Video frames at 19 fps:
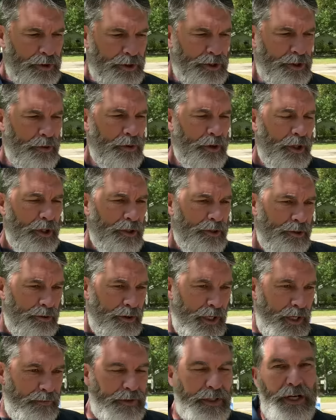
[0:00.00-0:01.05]
So you'll
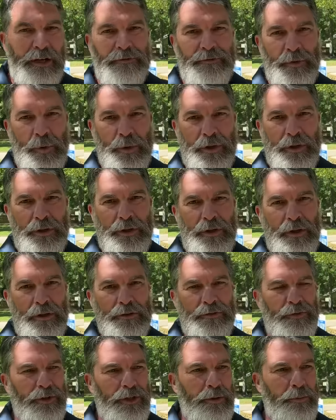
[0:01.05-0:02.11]
have to have $400
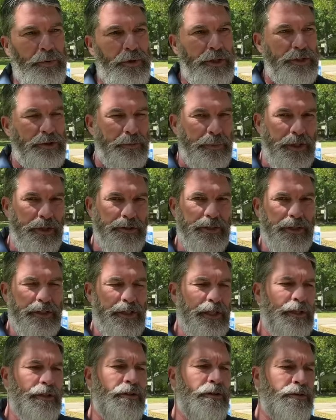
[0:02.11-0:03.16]
for the appraisal. But here's the
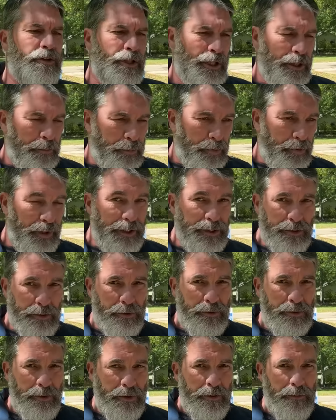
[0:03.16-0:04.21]
thing, the
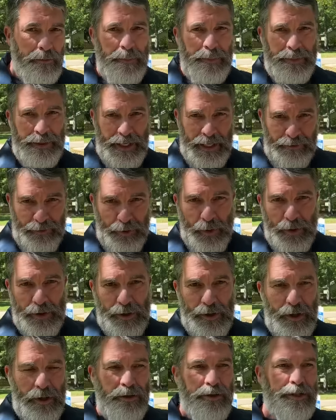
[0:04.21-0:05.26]
appraisal, that
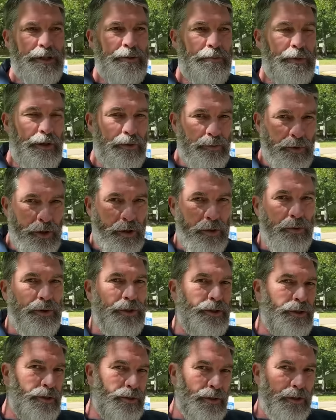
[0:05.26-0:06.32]
$400 can be rolled
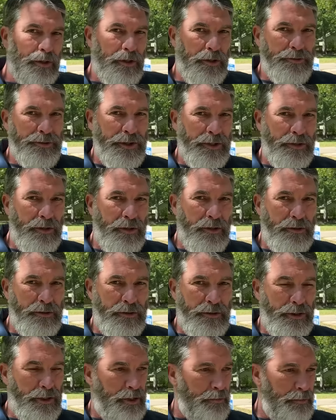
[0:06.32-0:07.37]
into the closing
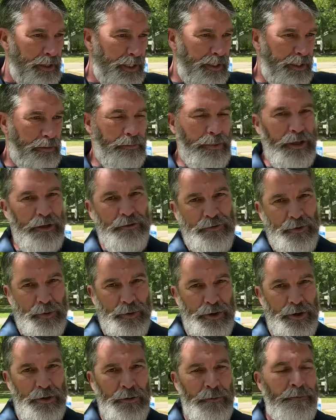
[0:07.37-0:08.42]
cost that the bank can pay for
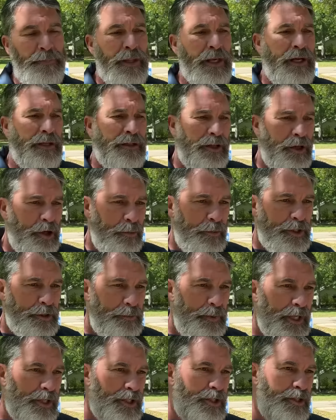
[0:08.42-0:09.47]
you. The home
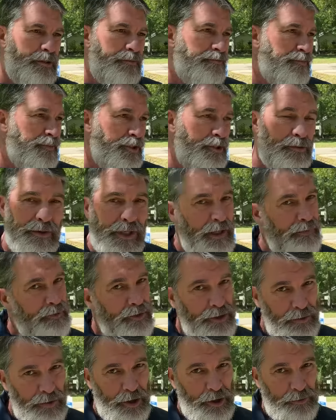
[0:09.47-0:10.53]
inspection, you don't have to
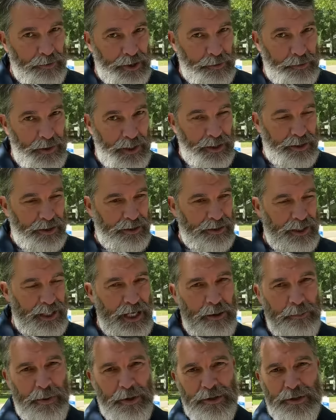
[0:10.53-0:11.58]
do a home inspection.
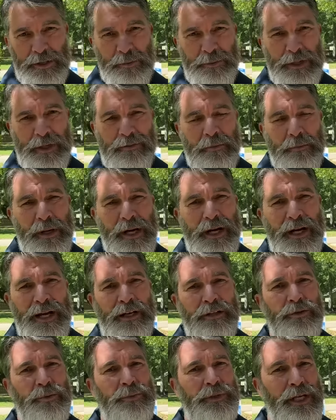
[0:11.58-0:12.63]
I personally would never buy a
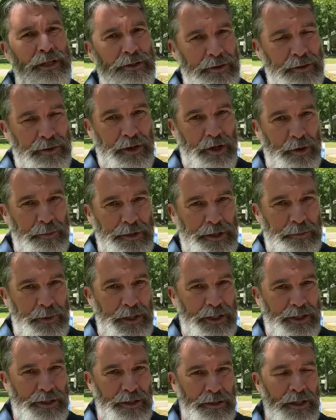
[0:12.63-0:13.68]
house without doing a home
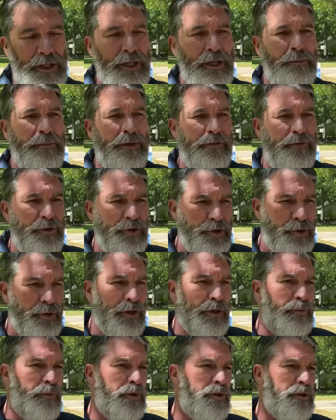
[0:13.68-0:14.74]
inspection, but if you
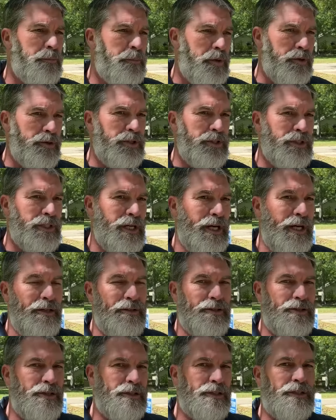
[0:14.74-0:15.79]
truly wanted to purchase a
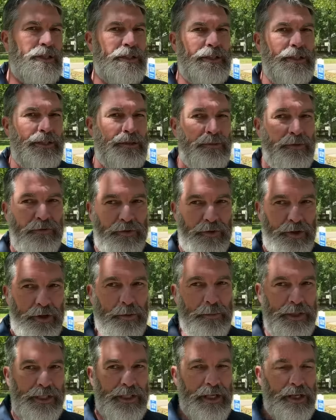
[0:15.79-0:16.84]
house just like this one for no
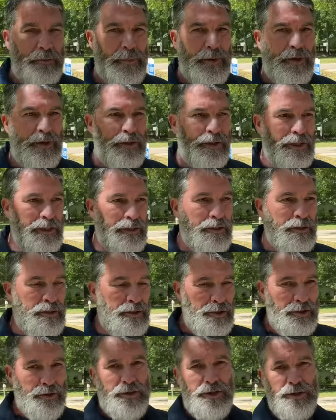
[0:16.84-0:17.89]
money out of pocket,
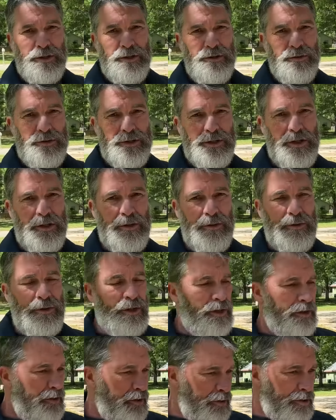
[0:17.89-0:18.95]
you can do so.
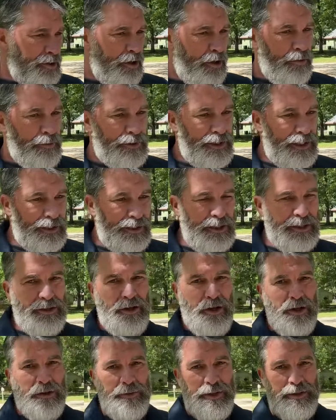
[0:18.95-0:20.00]
There's homes like this
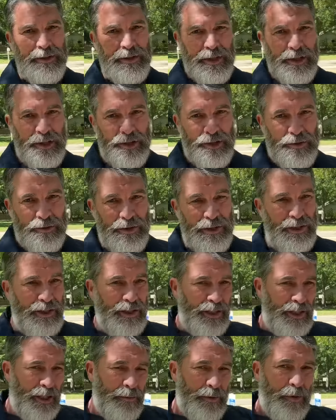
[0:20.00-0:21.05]
all around the country.
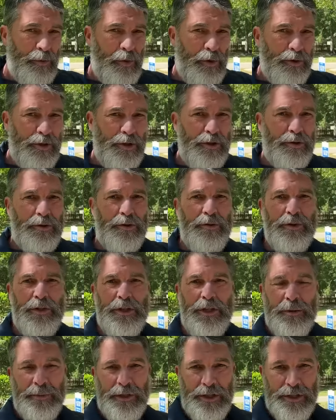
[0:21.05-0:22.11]
I'm gonna walk you through it,
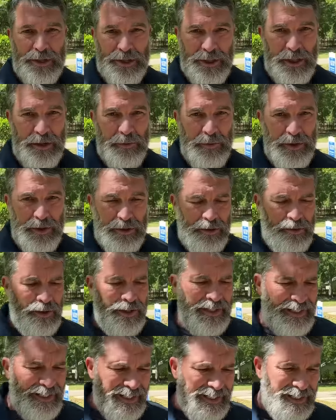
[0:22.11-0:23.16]
and I'm gonna share with you
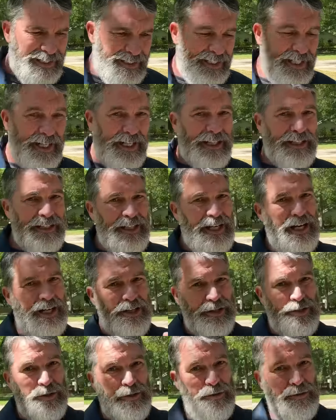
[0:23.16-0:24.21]
exactly how to
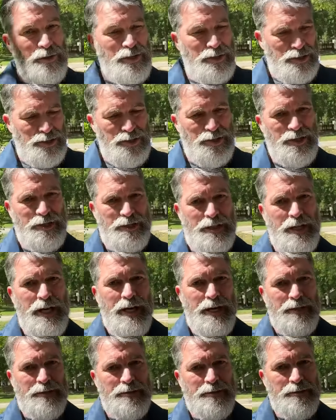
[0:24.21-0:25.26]
do just
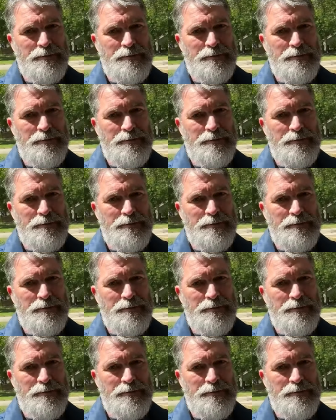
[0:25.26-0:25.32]
that.